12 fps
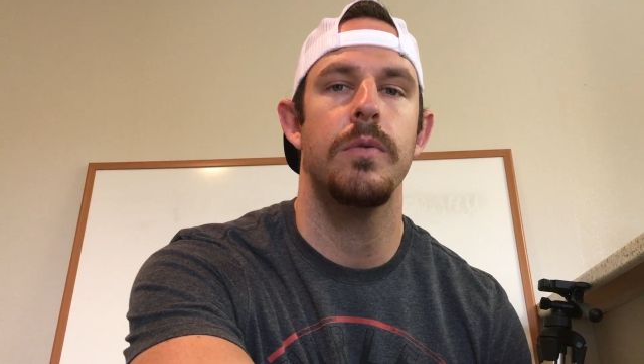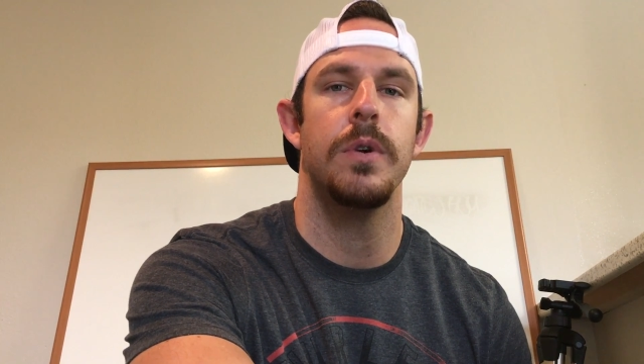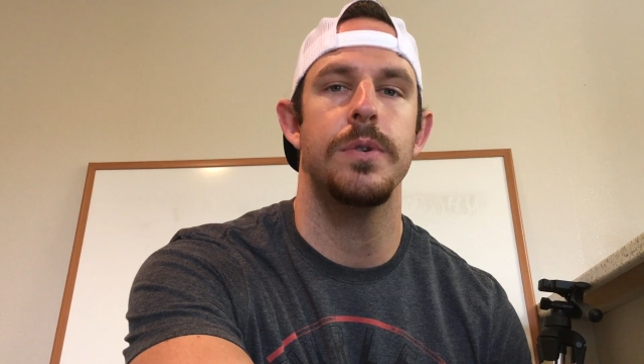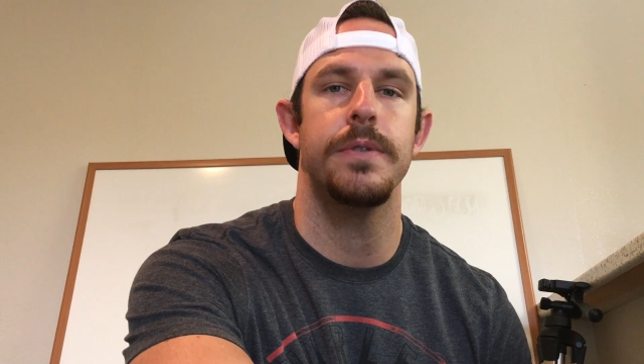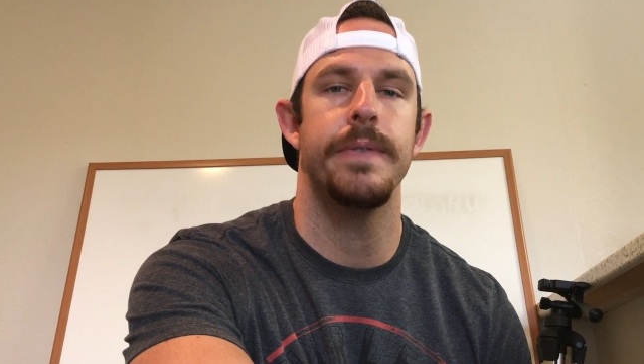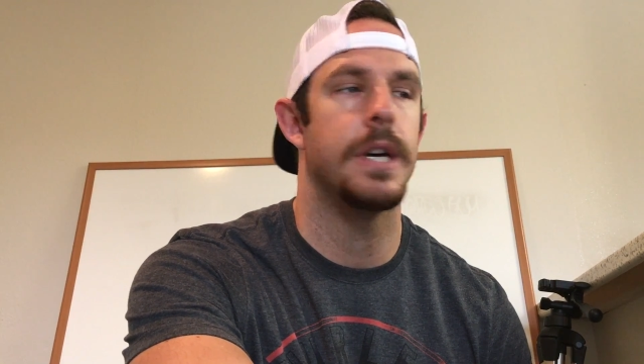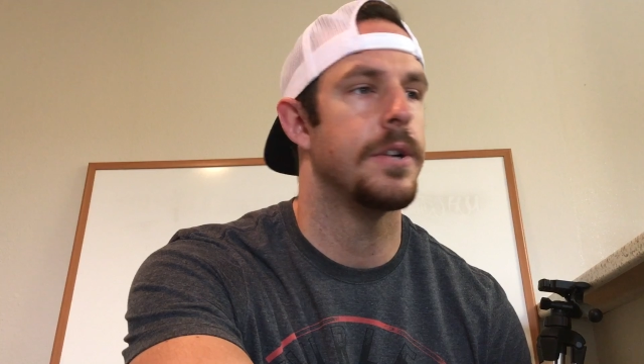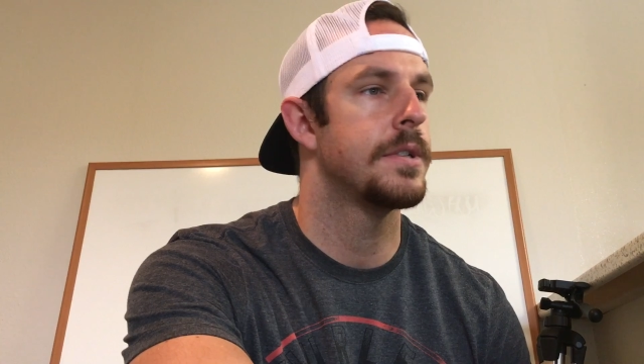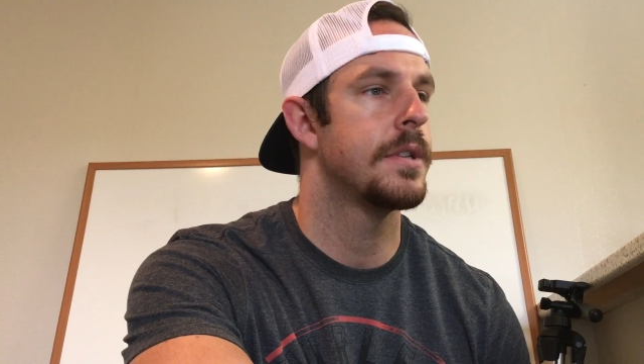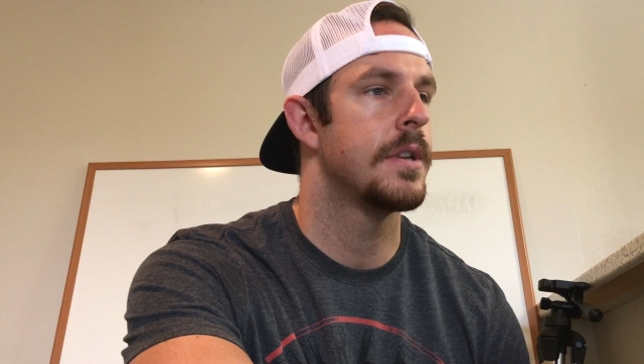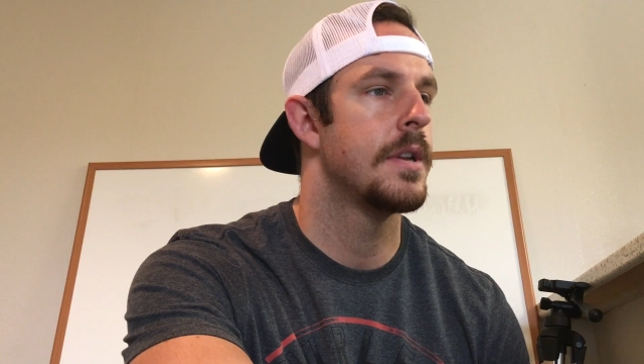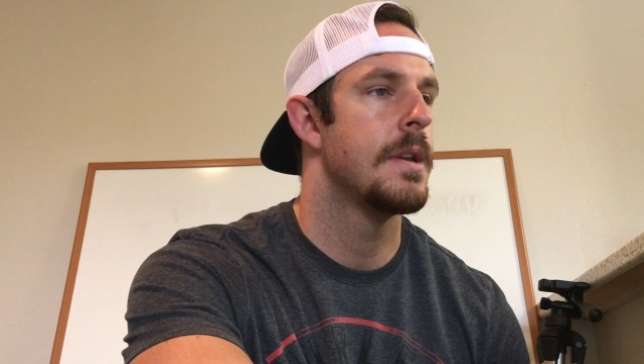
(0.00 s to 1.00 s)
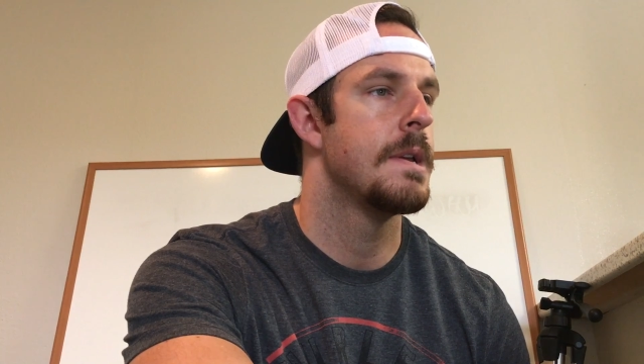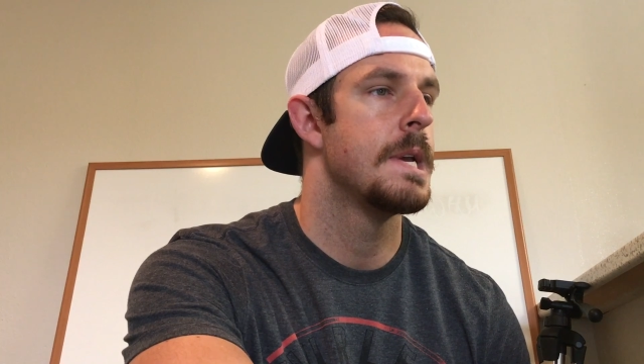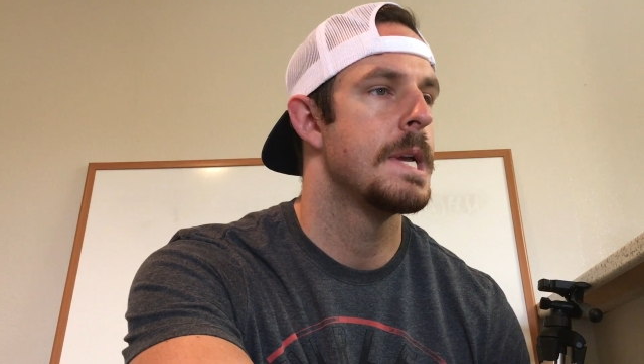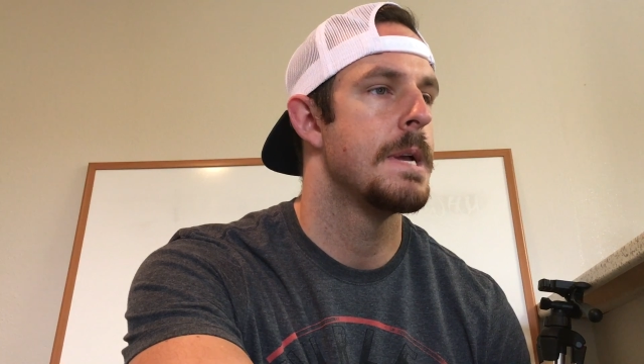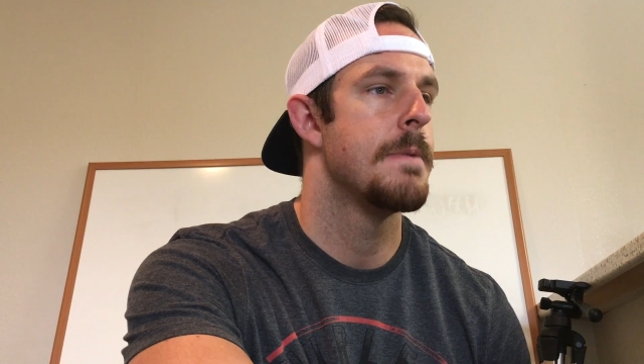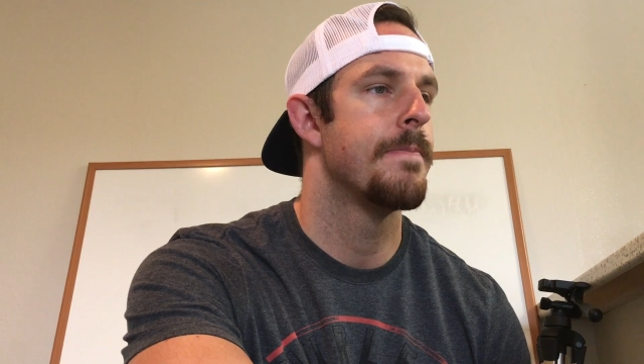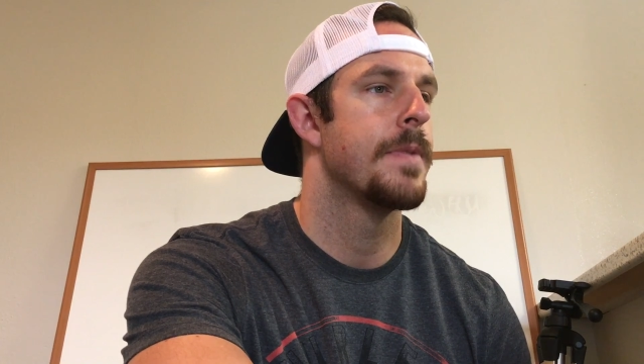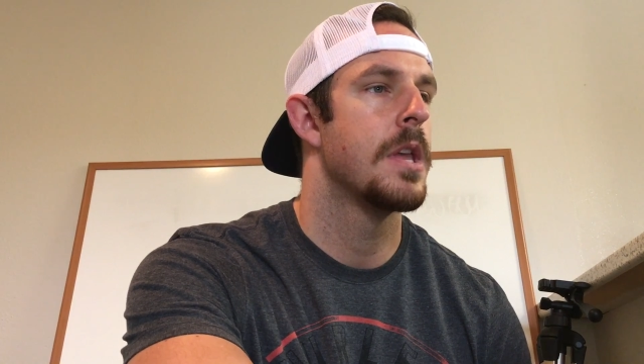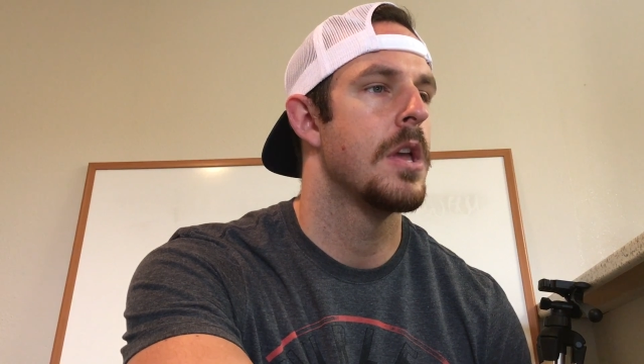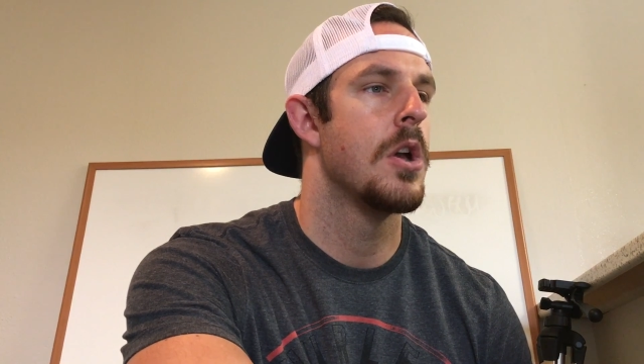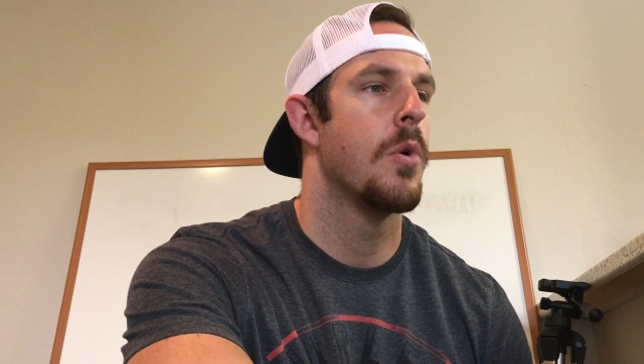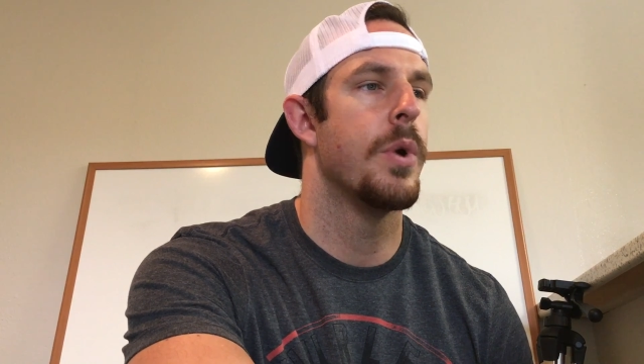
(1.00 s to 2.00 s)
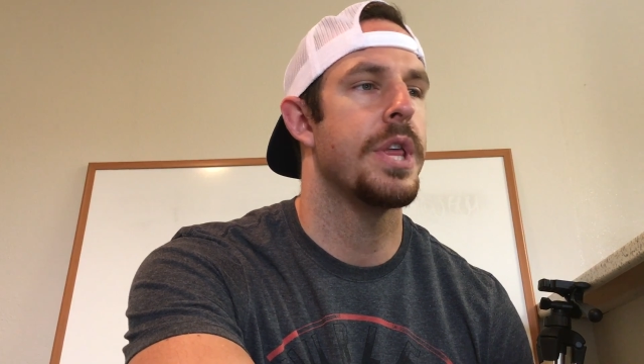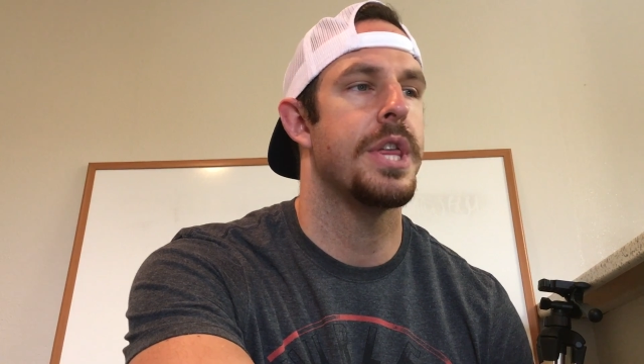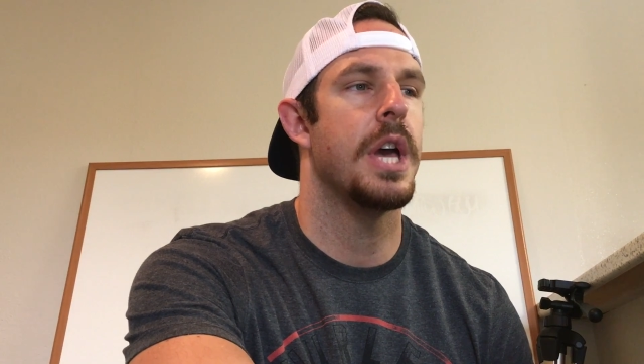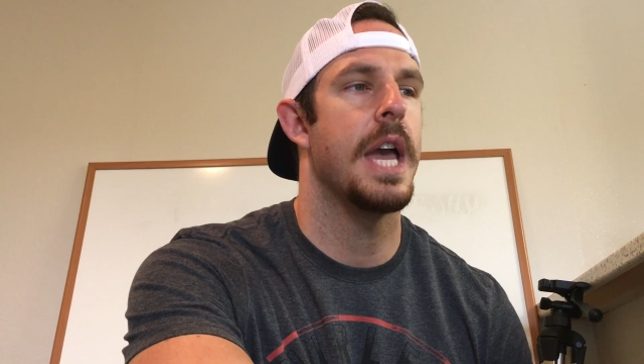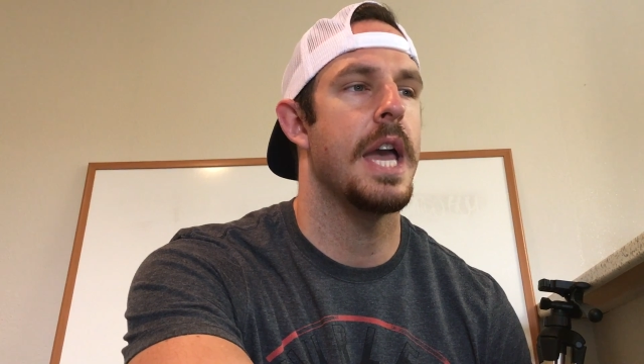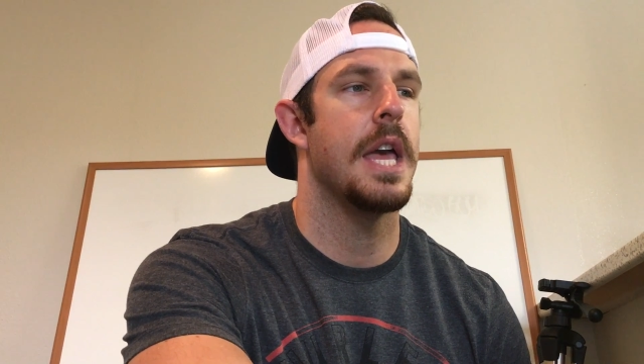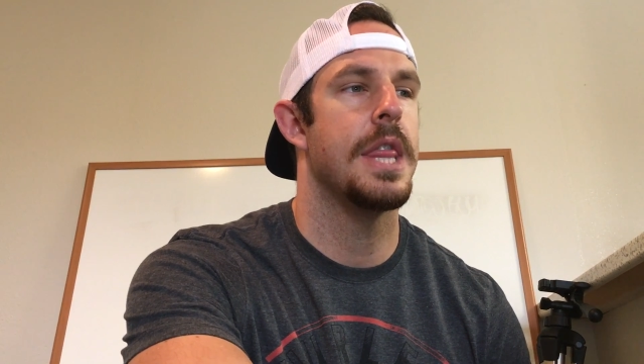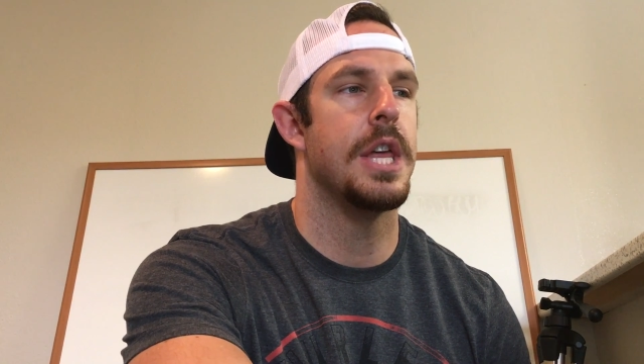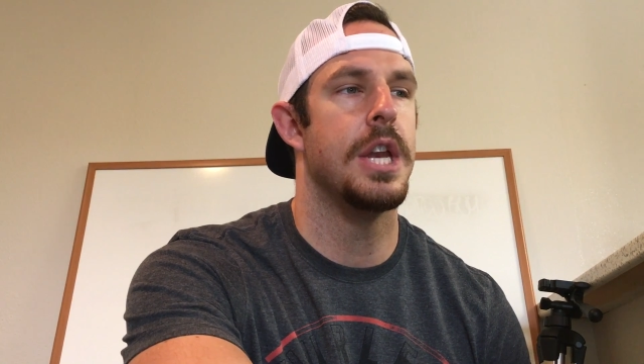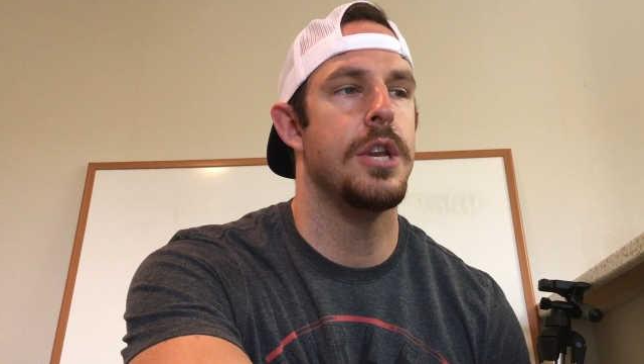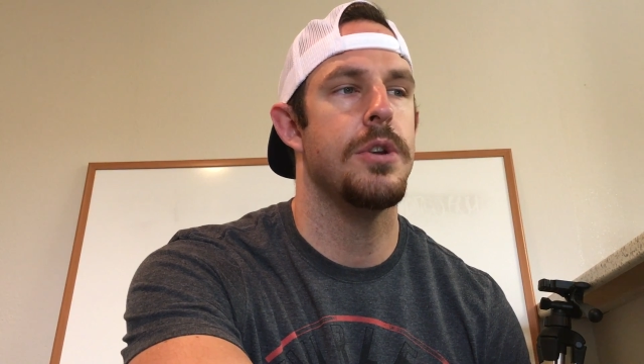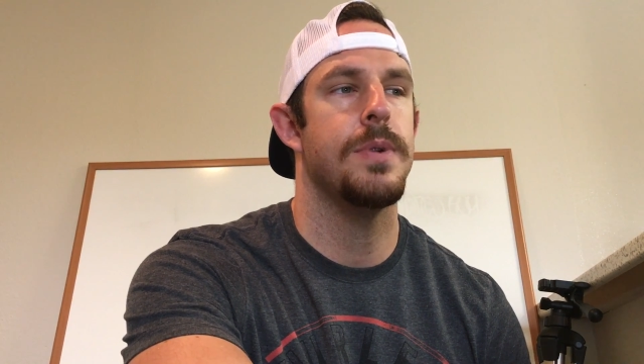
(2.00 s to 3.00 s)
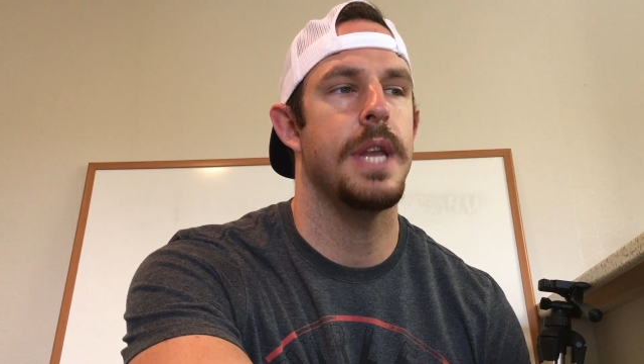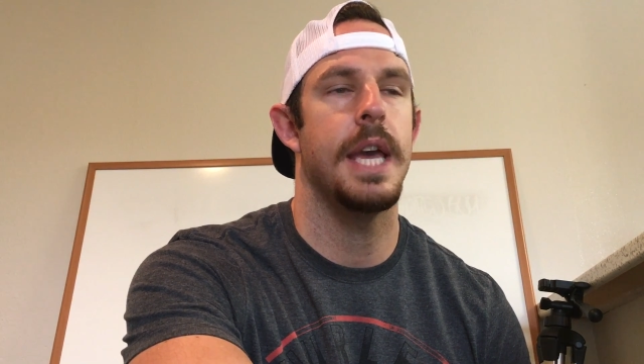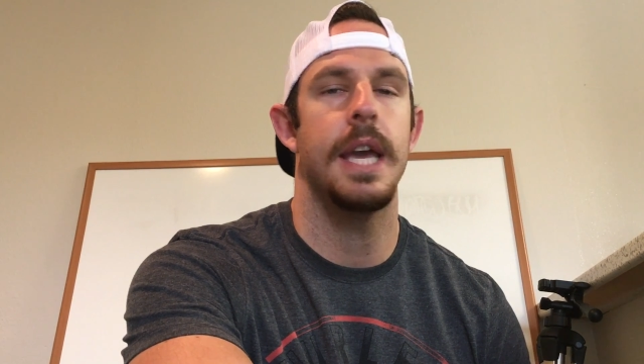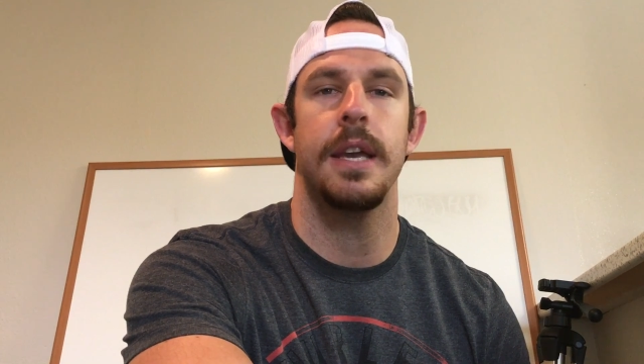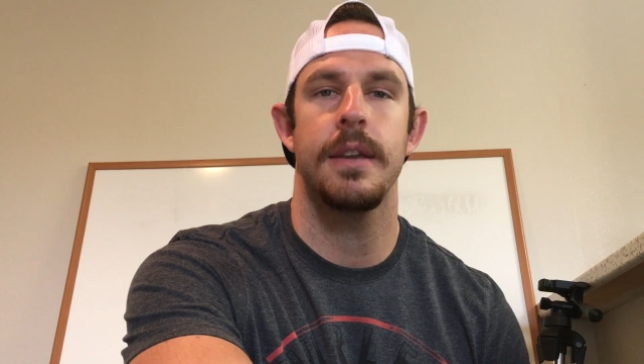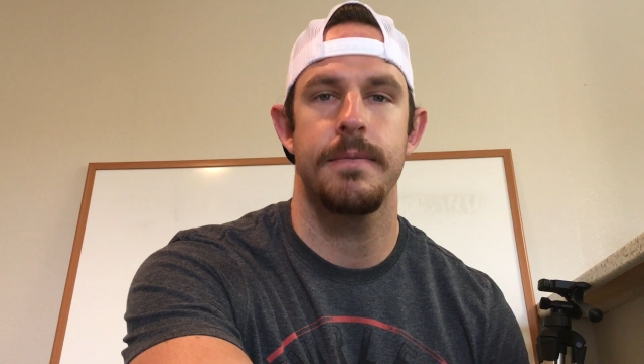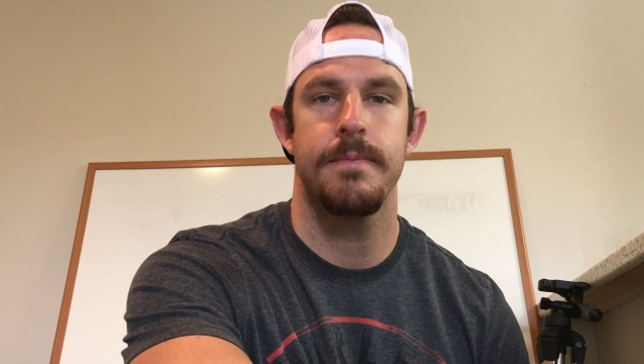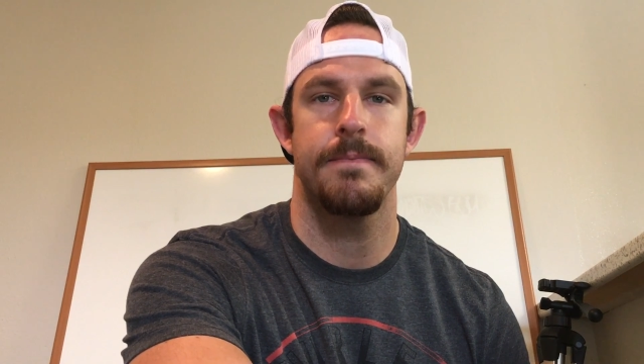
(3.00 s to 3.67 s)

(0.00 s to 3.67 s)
Roosevelt. With the new day